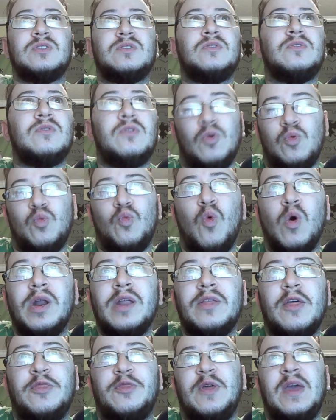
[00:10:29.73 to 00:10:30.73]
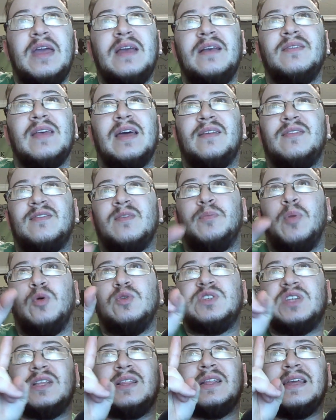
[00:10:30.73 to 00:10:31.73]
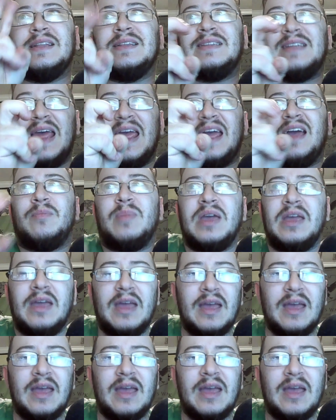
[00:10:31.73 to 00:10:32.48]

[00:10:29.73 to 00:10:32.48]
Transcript: one of the things that's supposedly damning